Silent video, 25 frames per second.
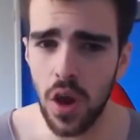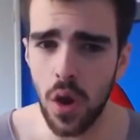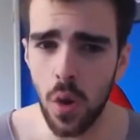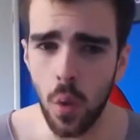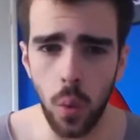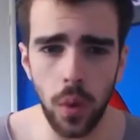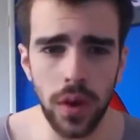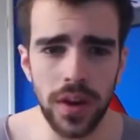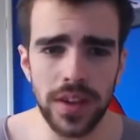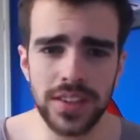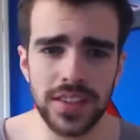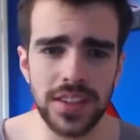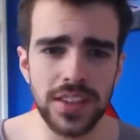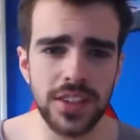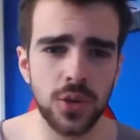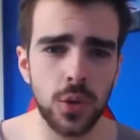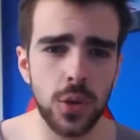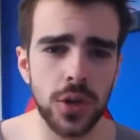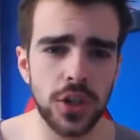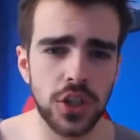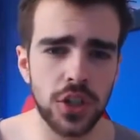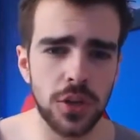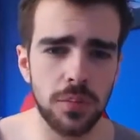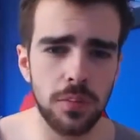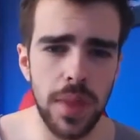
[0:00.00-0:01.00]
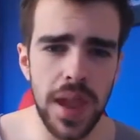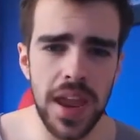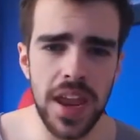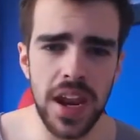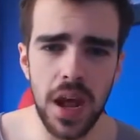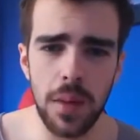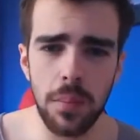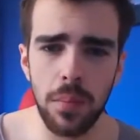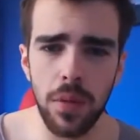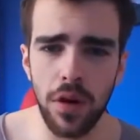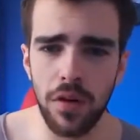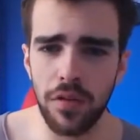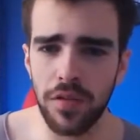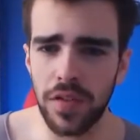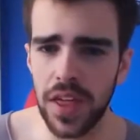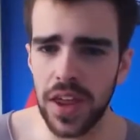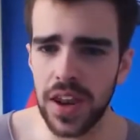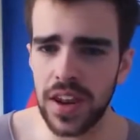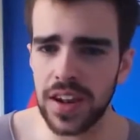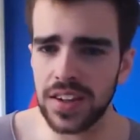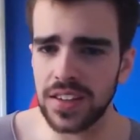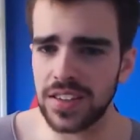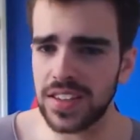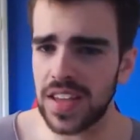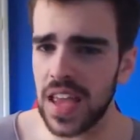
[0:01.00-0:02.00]
What is intuition made up of that
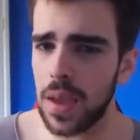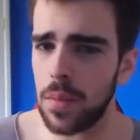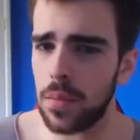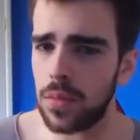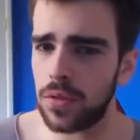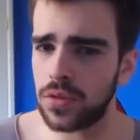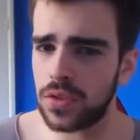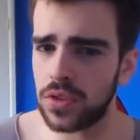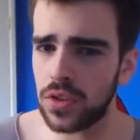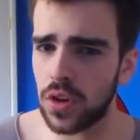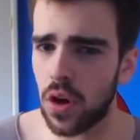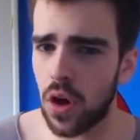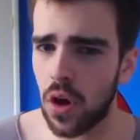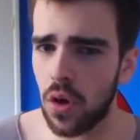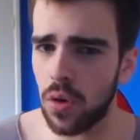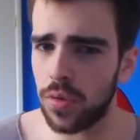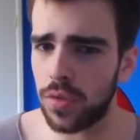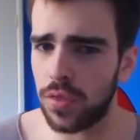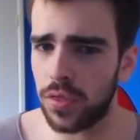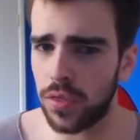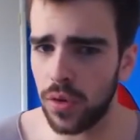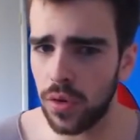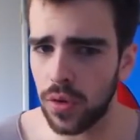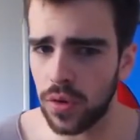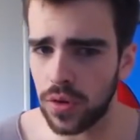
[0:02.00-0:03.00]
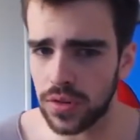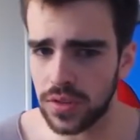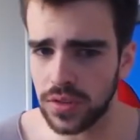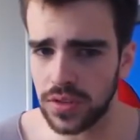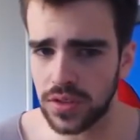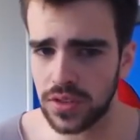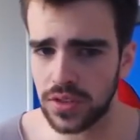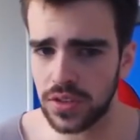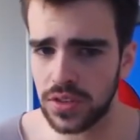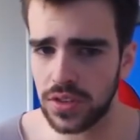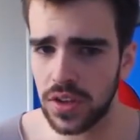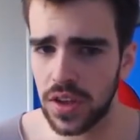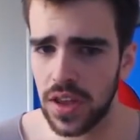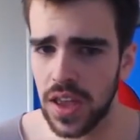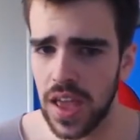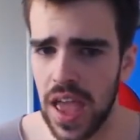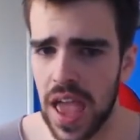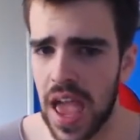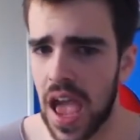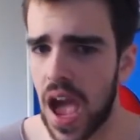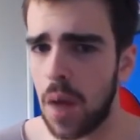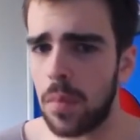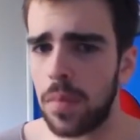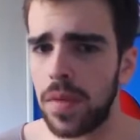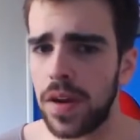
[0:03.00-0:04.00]
it is able to hold thoughts?
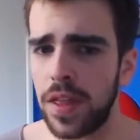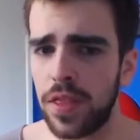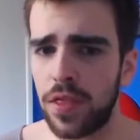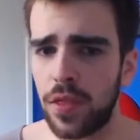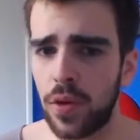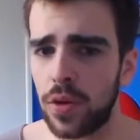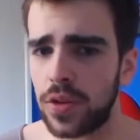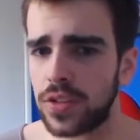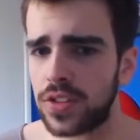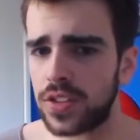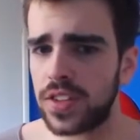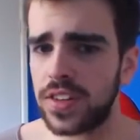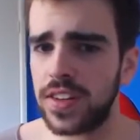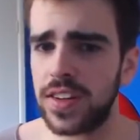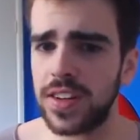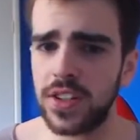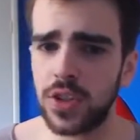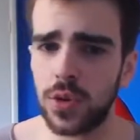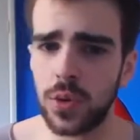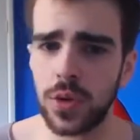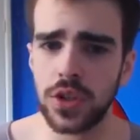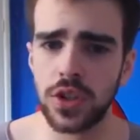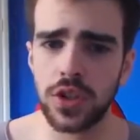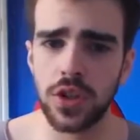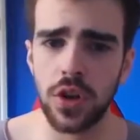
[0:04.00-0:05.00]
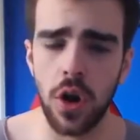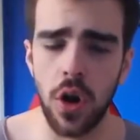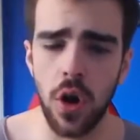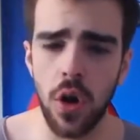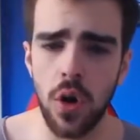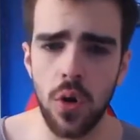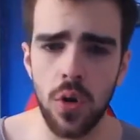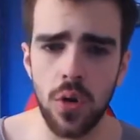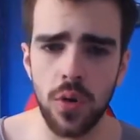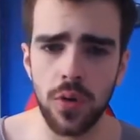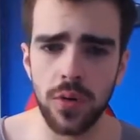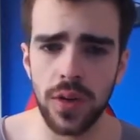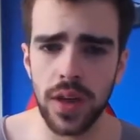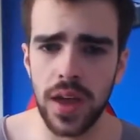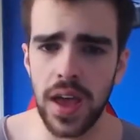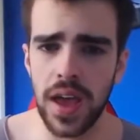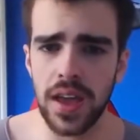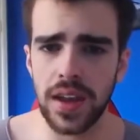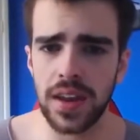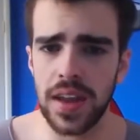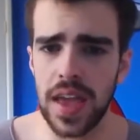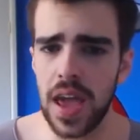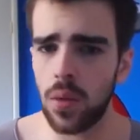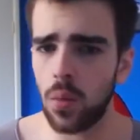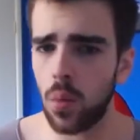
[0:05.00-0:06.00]
How many thoughts can intuition hold,
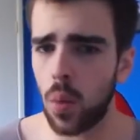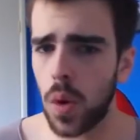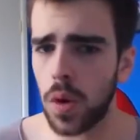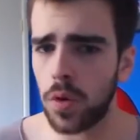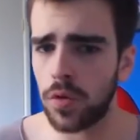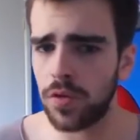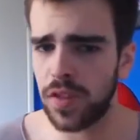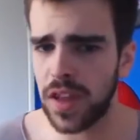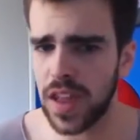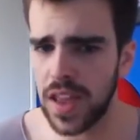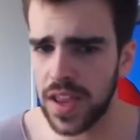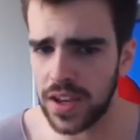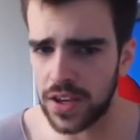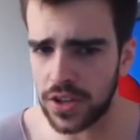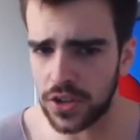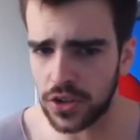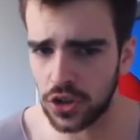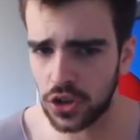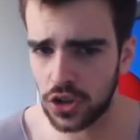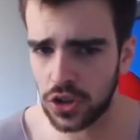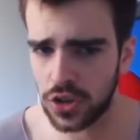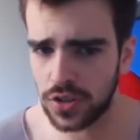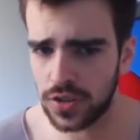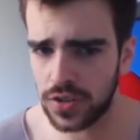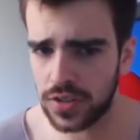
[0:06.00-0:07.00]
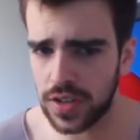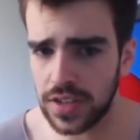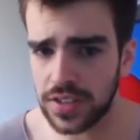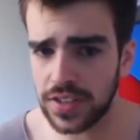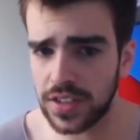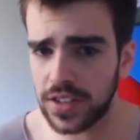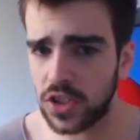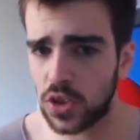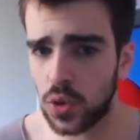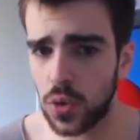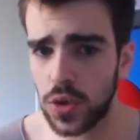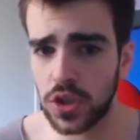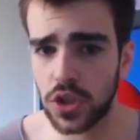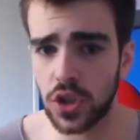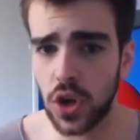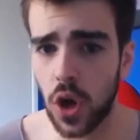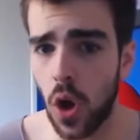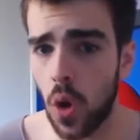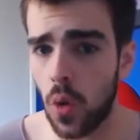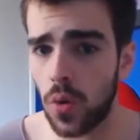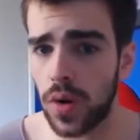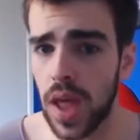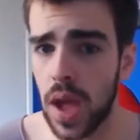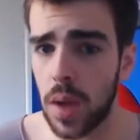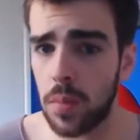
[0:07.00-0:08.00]
and at what range? Does intuition
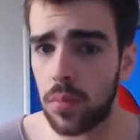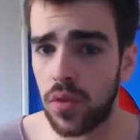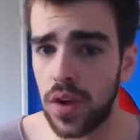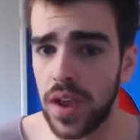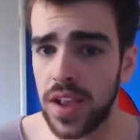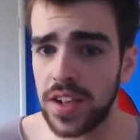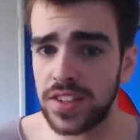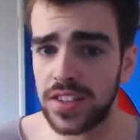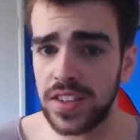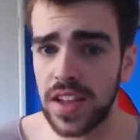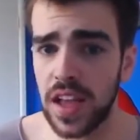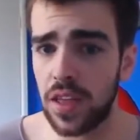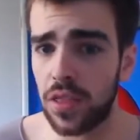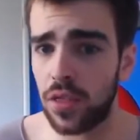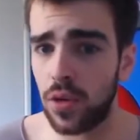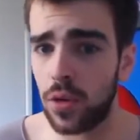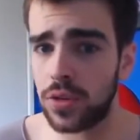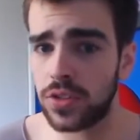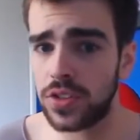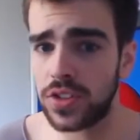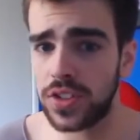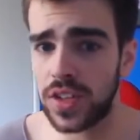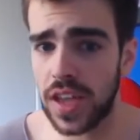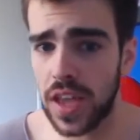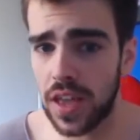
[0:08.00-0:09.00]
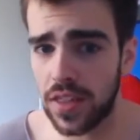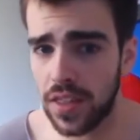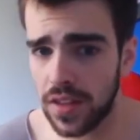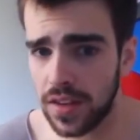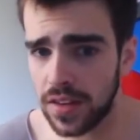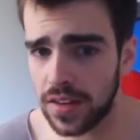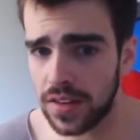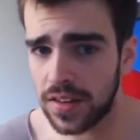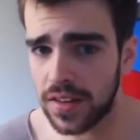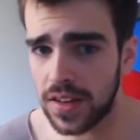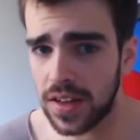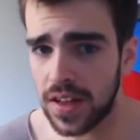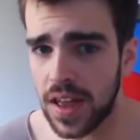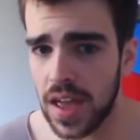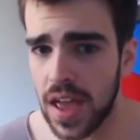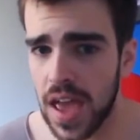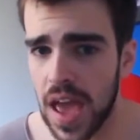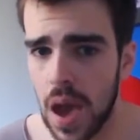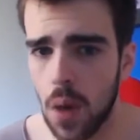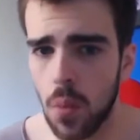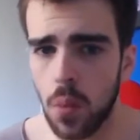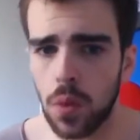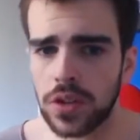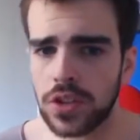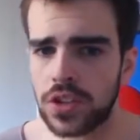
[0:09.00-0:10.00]
hold our brains and our thoughts together?
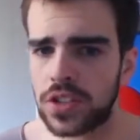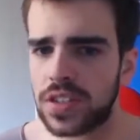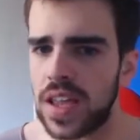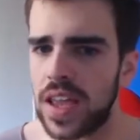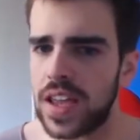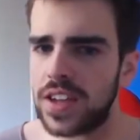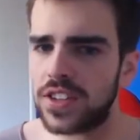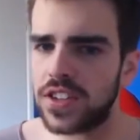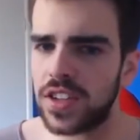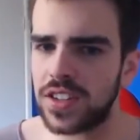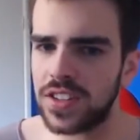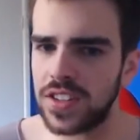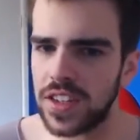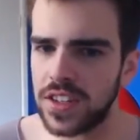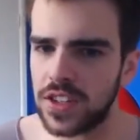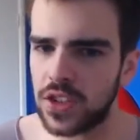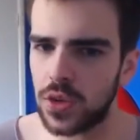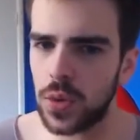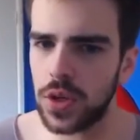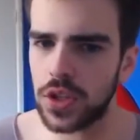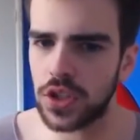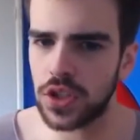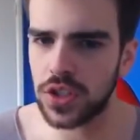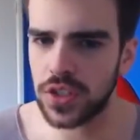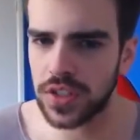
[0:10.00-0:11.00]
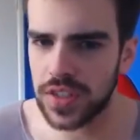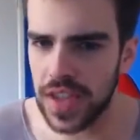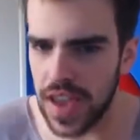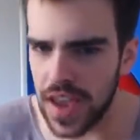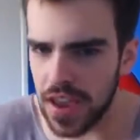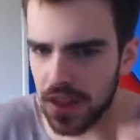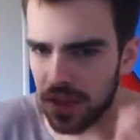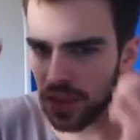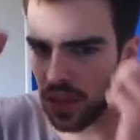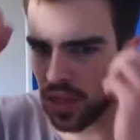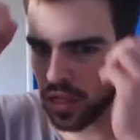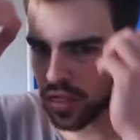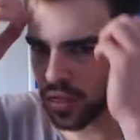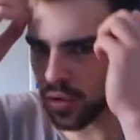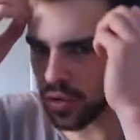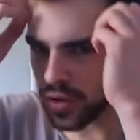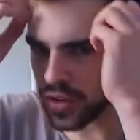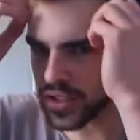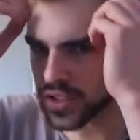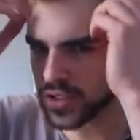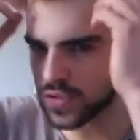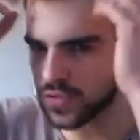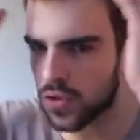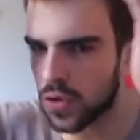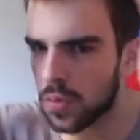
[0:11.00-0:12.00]
At what stage does intuition take the
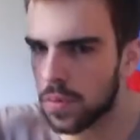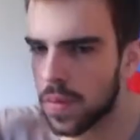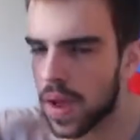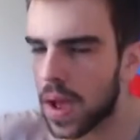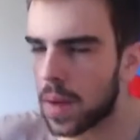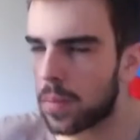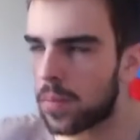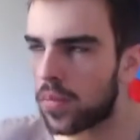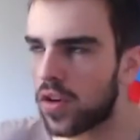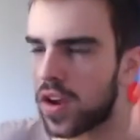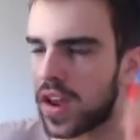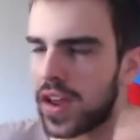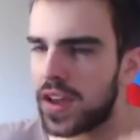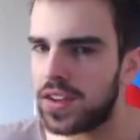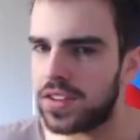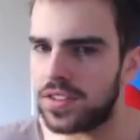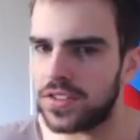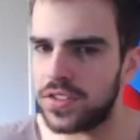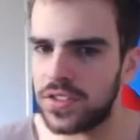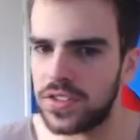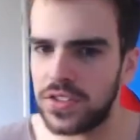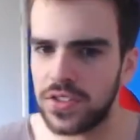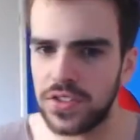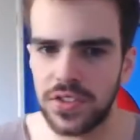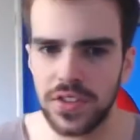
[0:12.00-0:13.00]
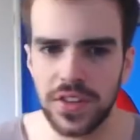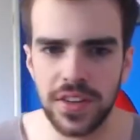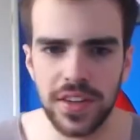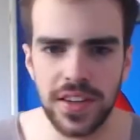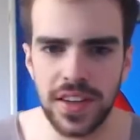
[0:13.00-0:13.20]
thoughts from our brains?